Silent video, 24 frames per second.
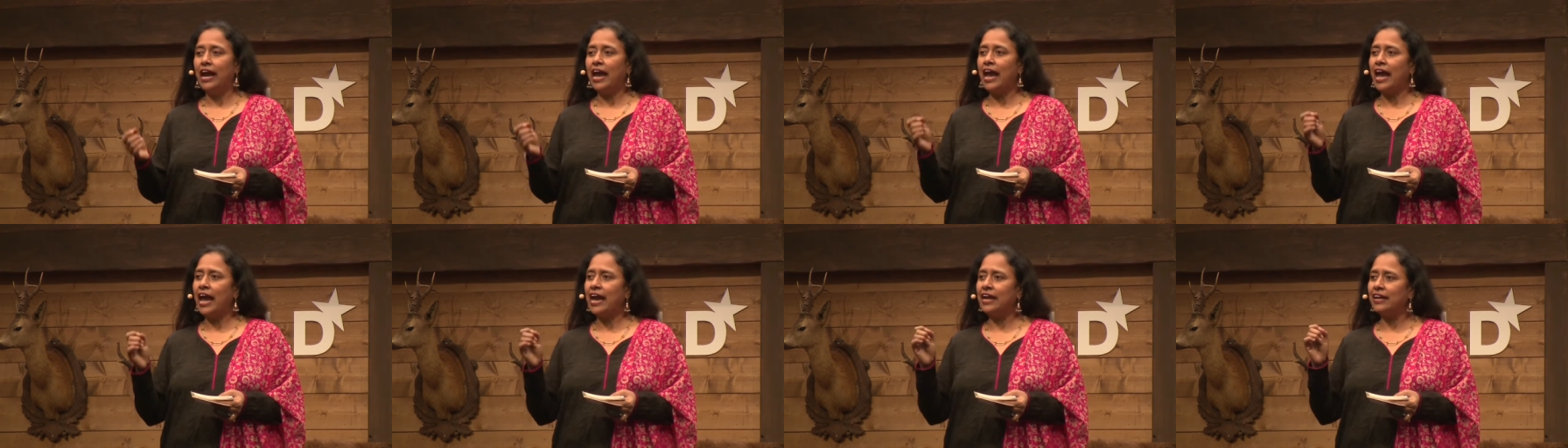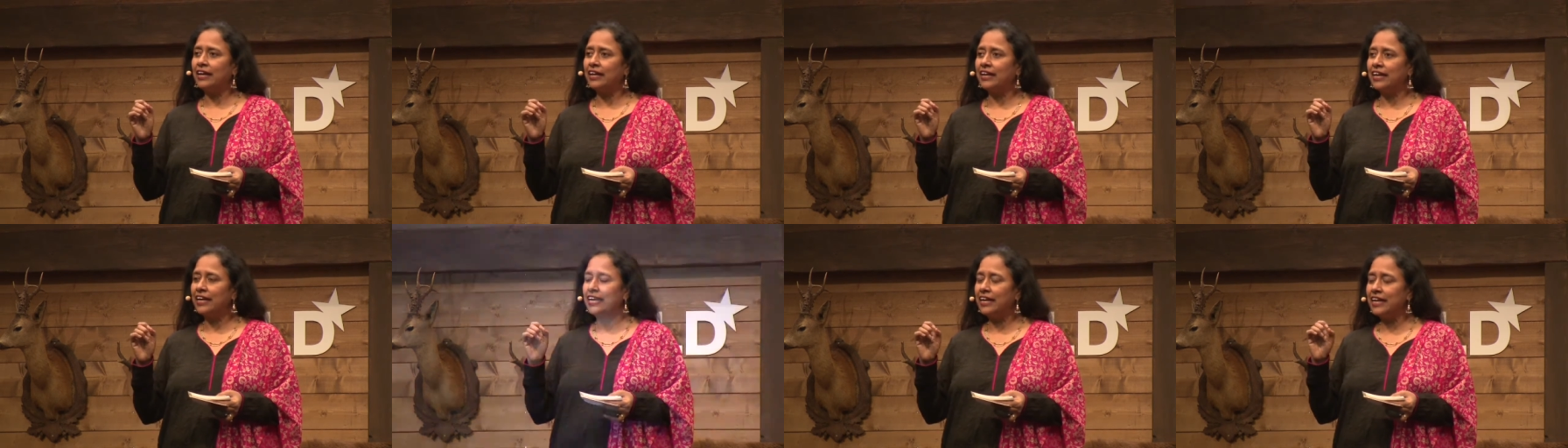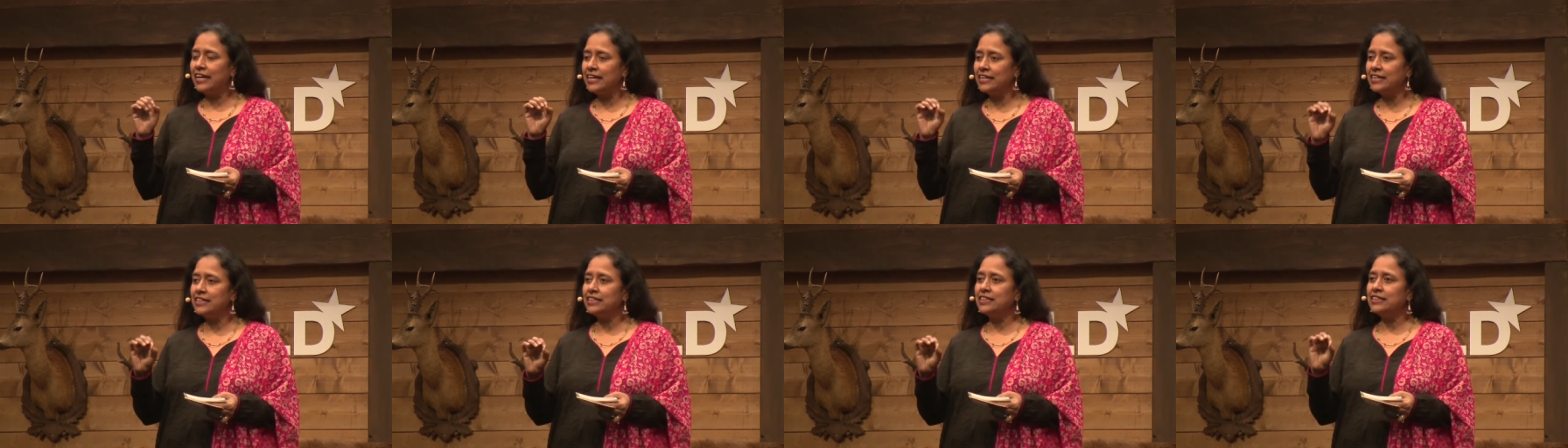And
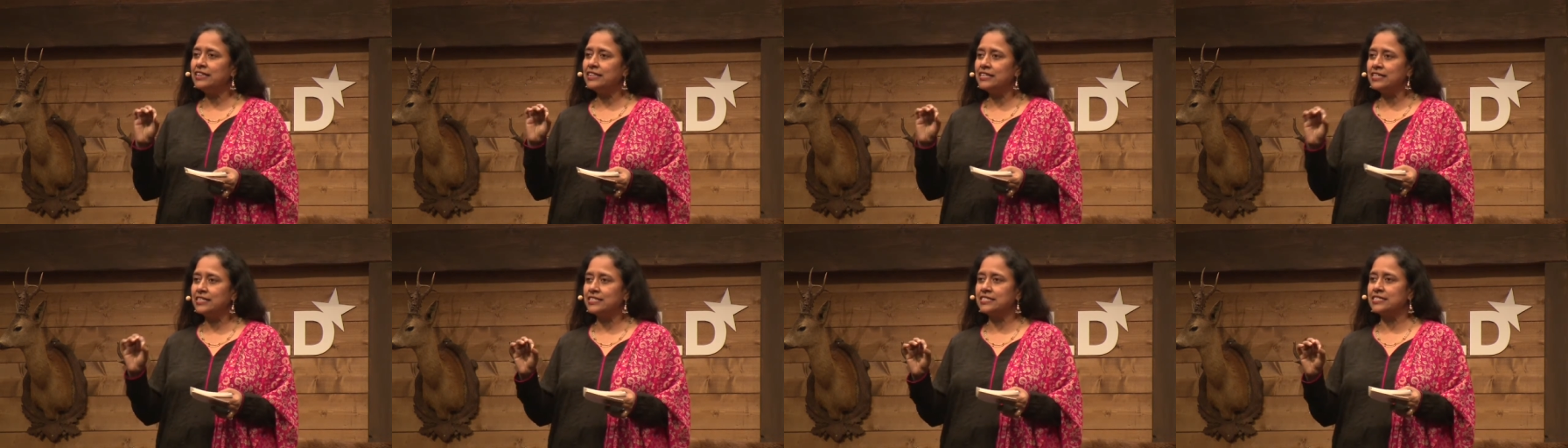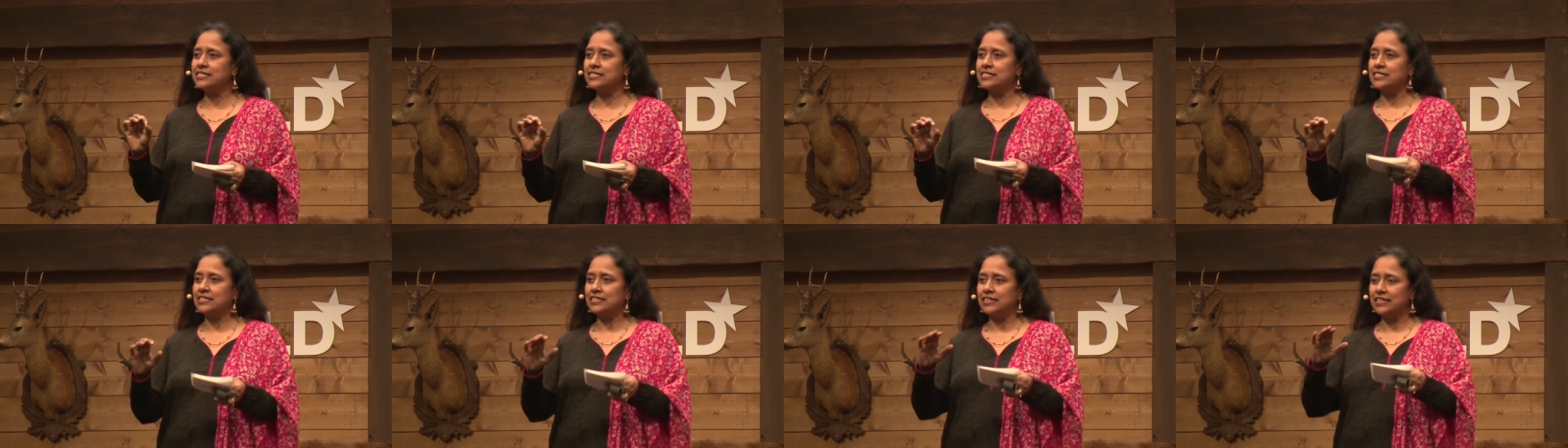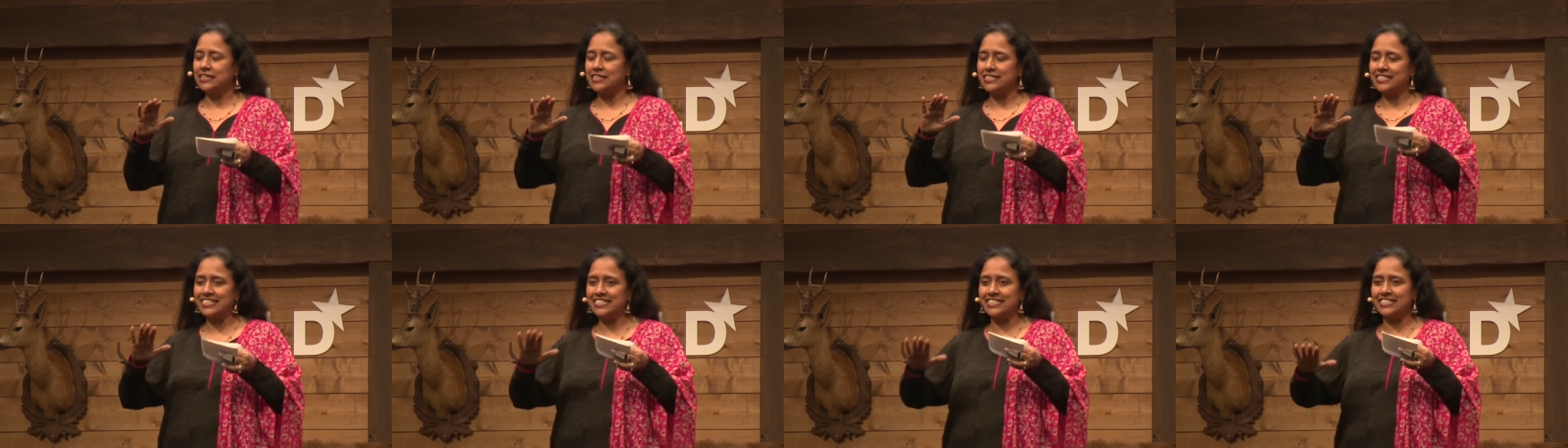in this
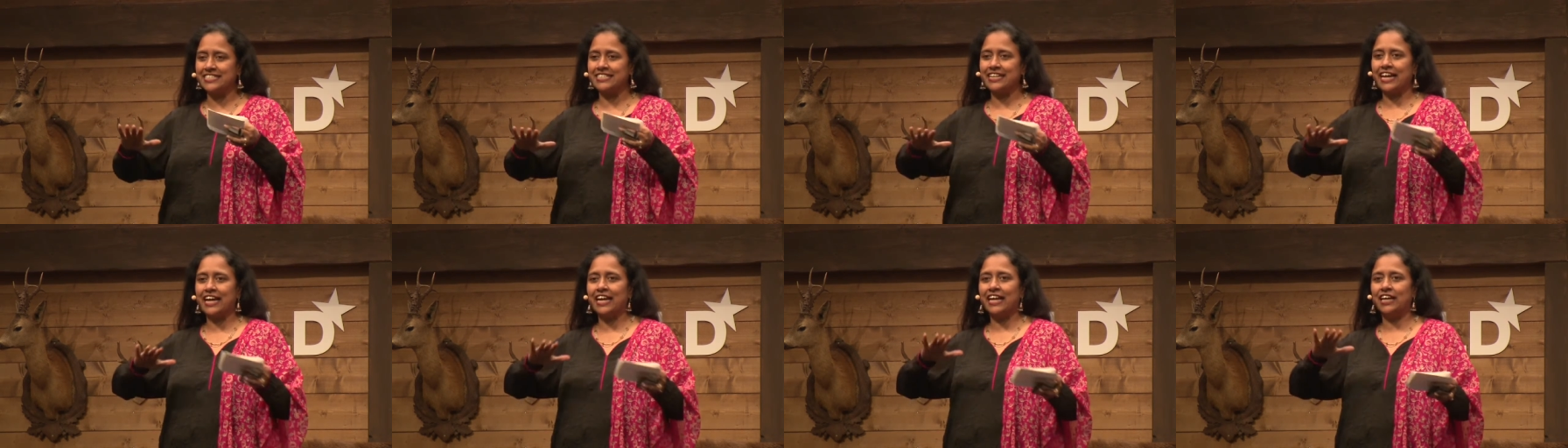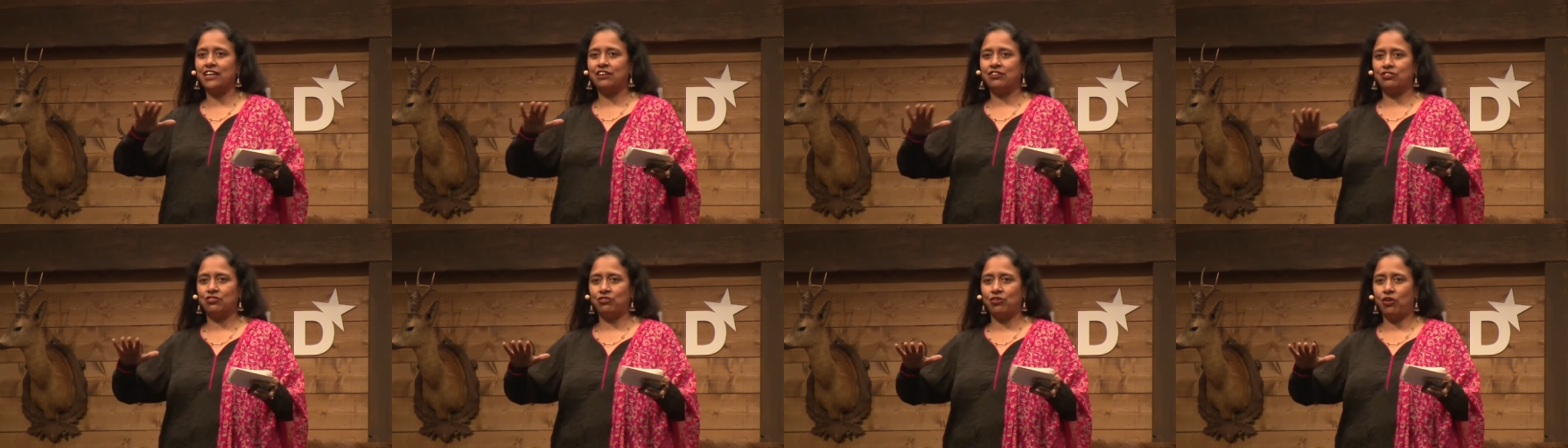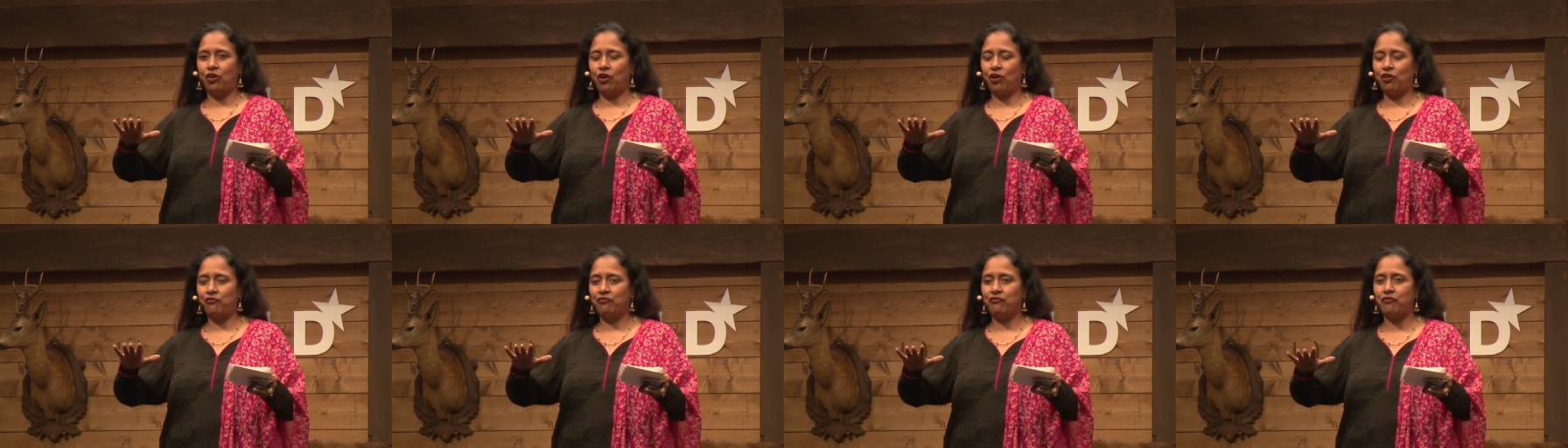state
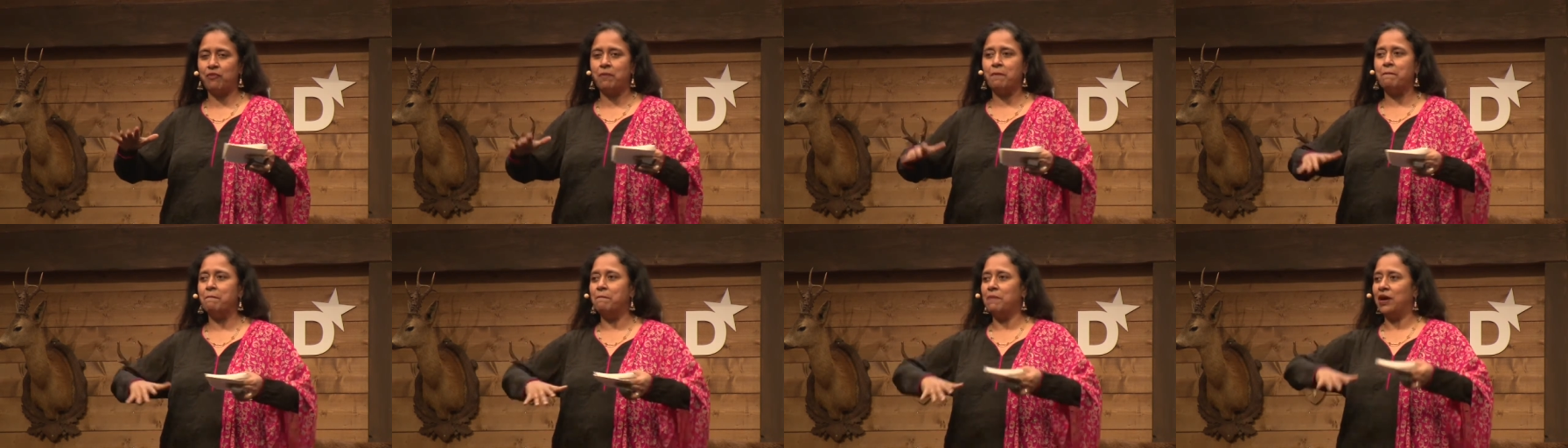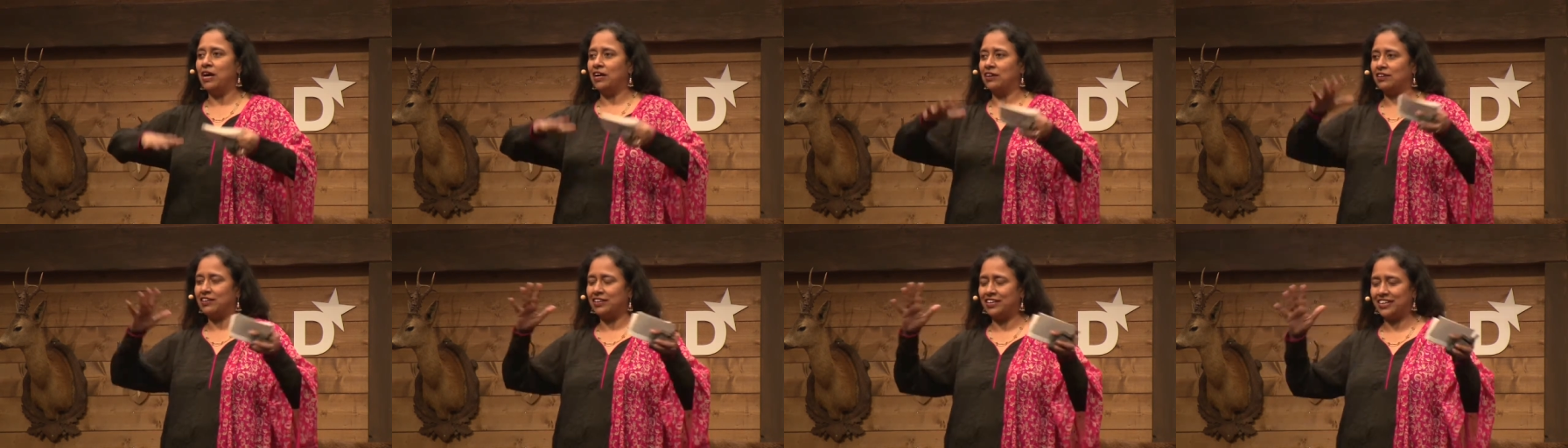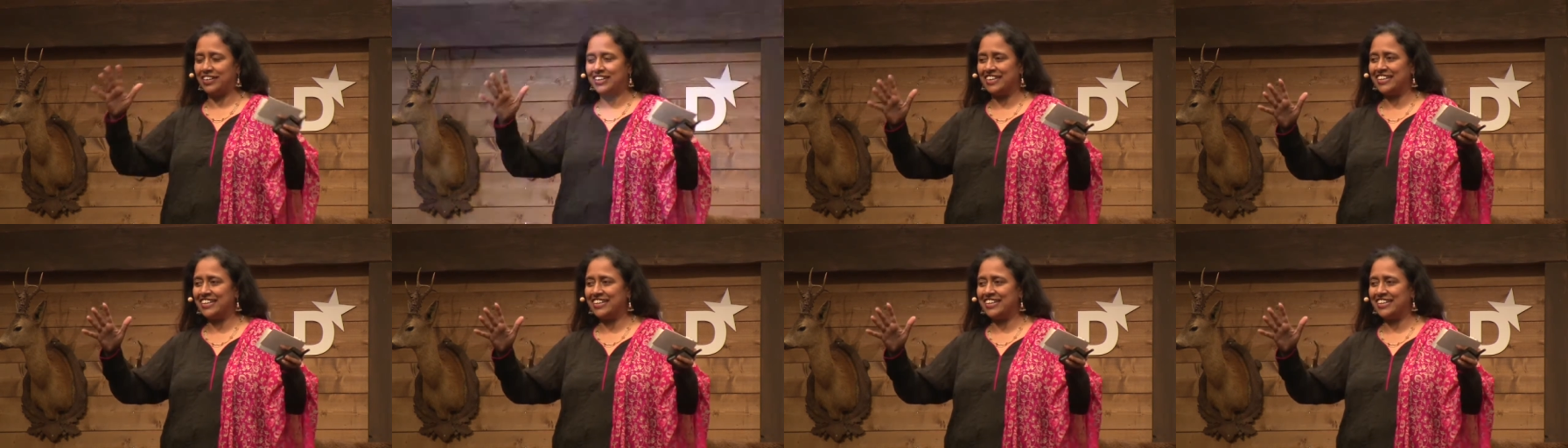of muck,